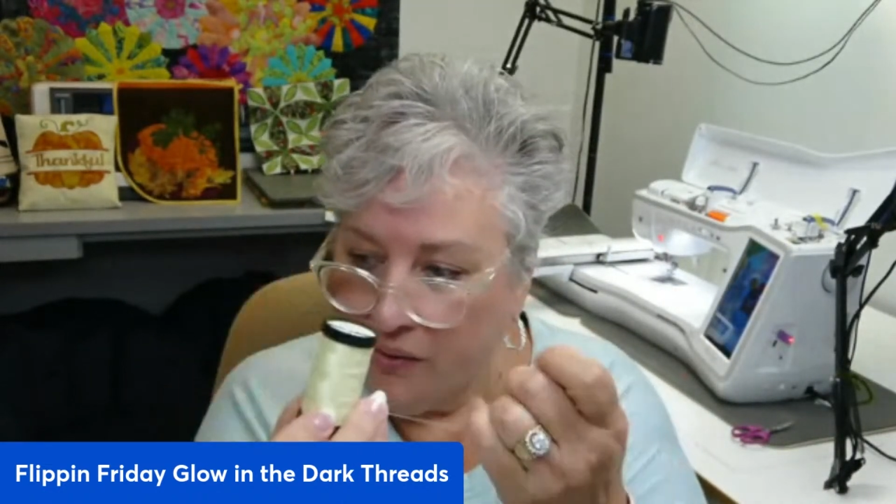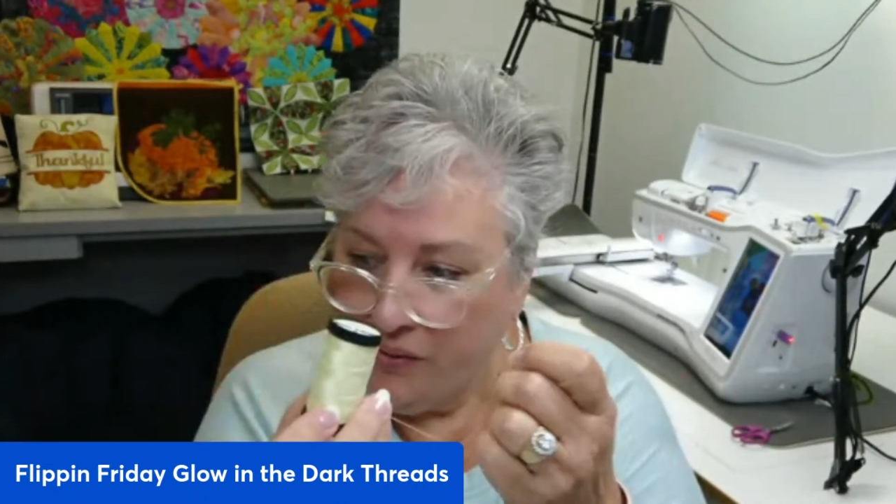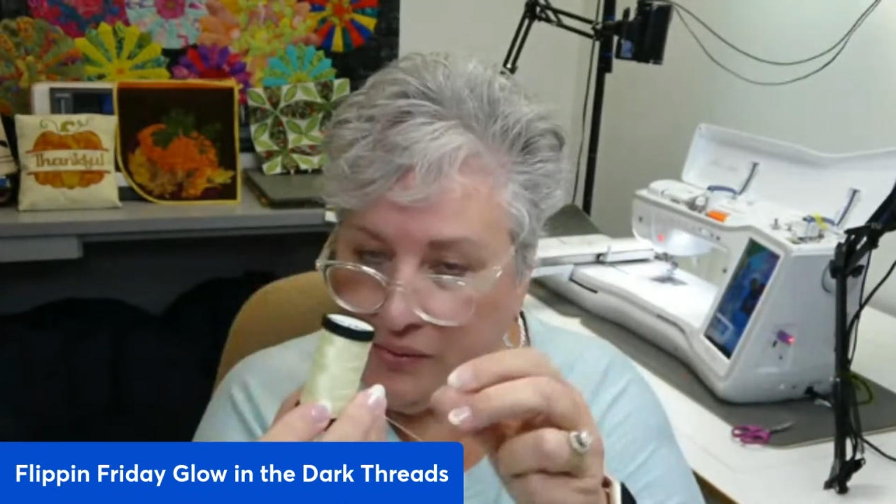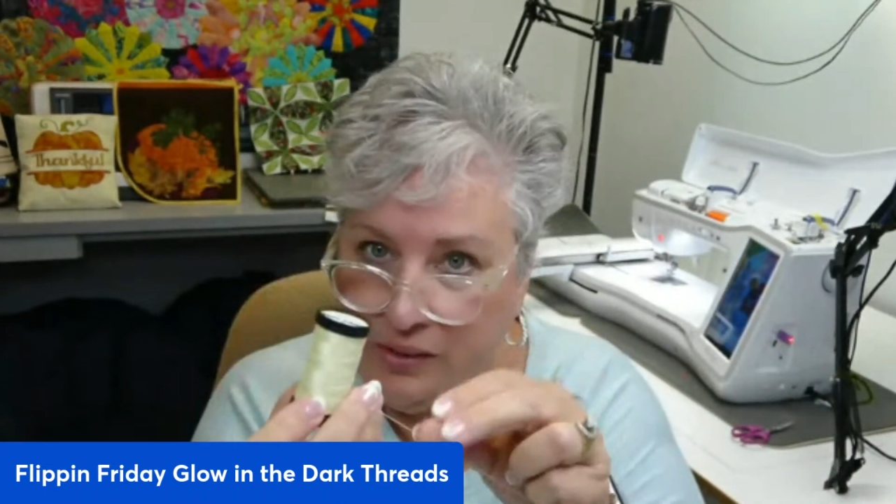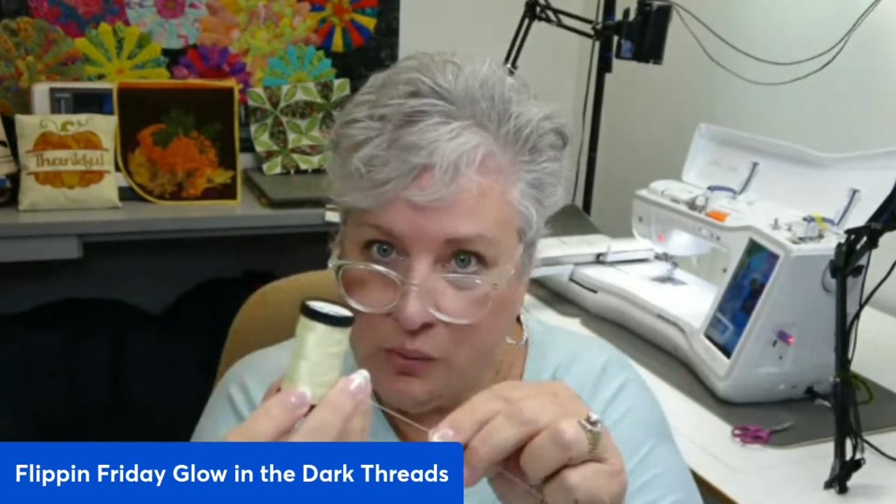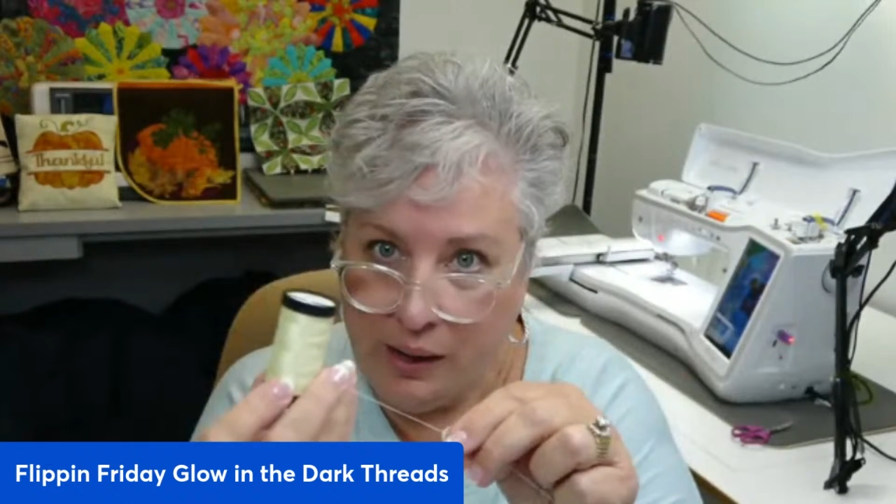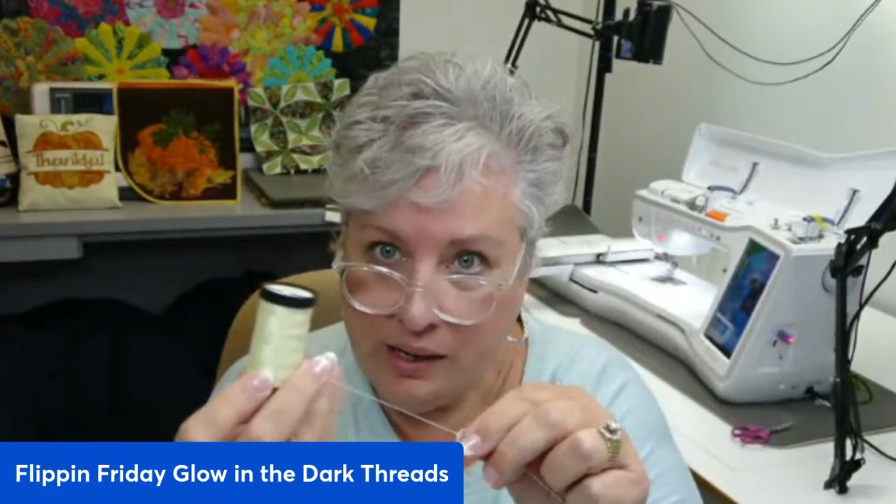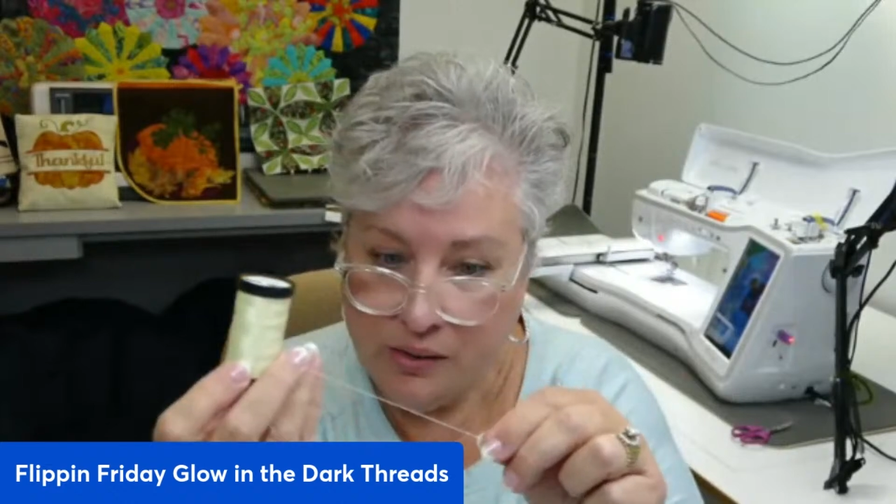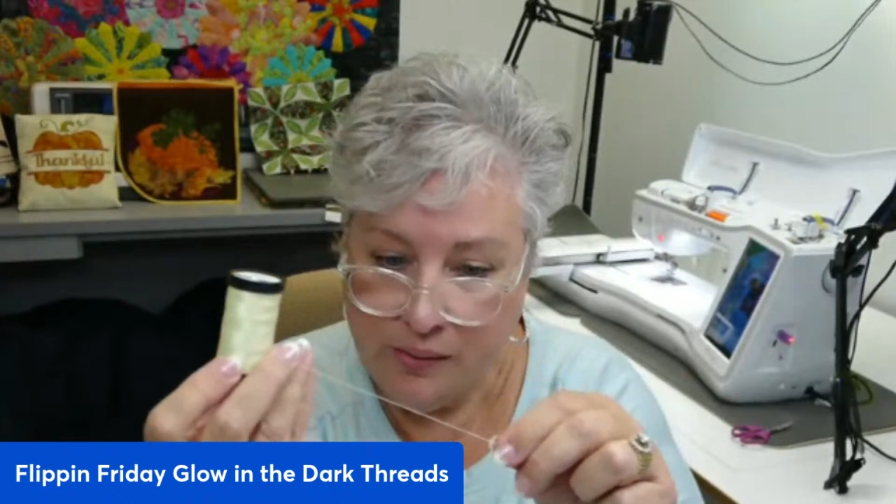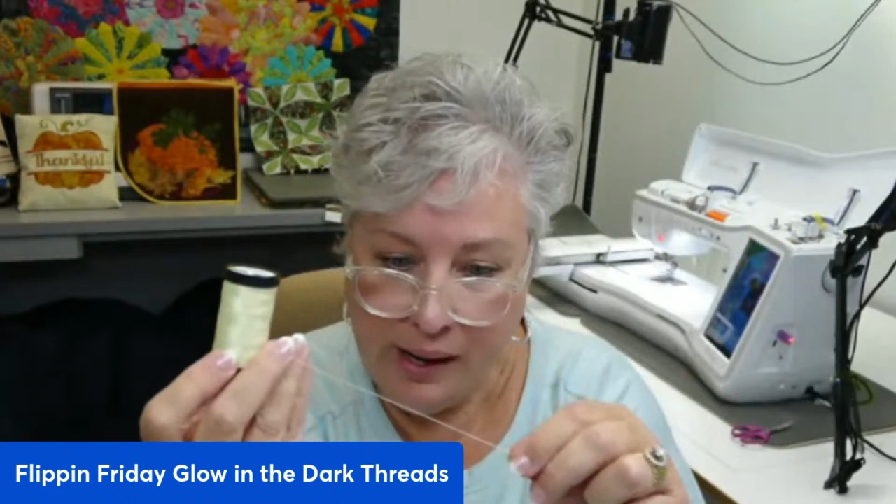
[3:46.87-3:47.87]
50
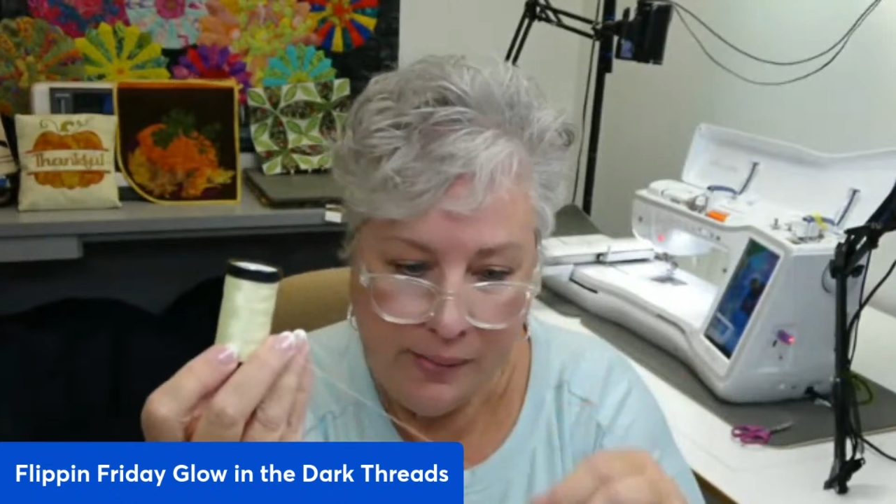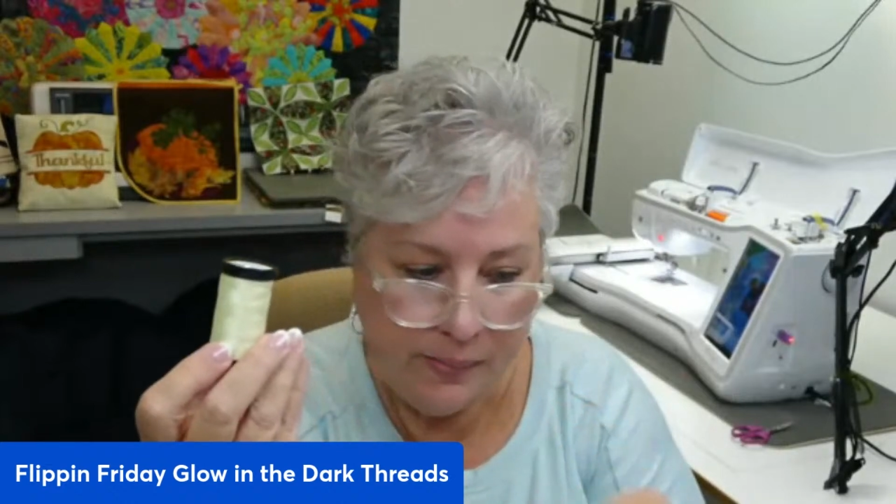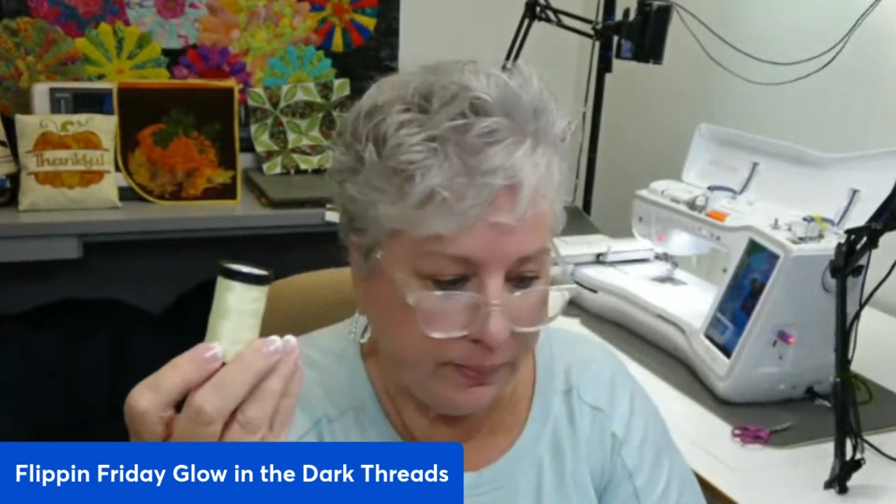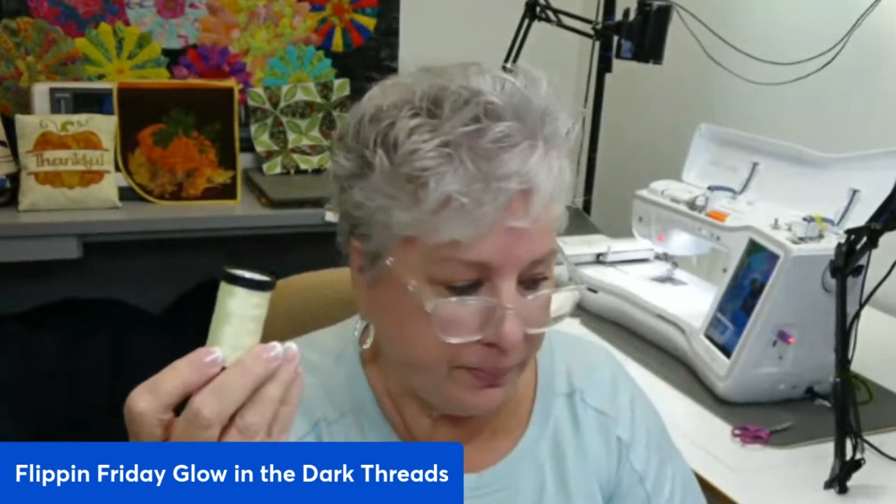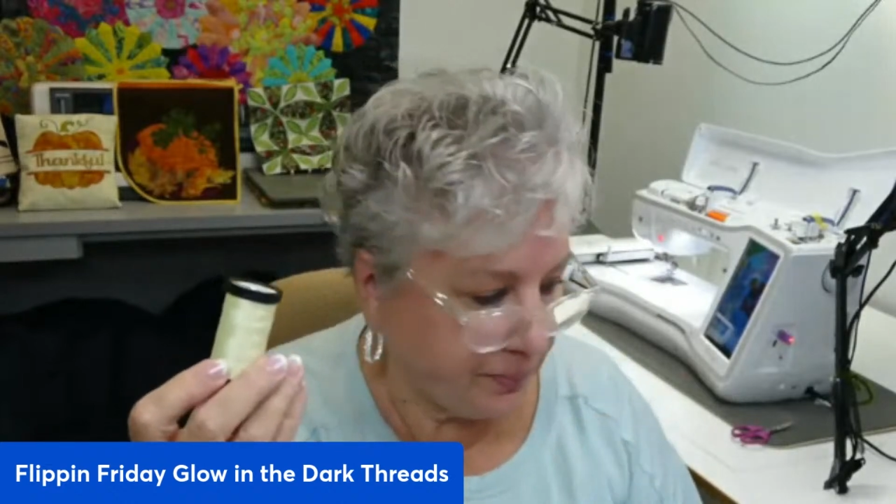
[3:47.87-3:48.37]
weight thread.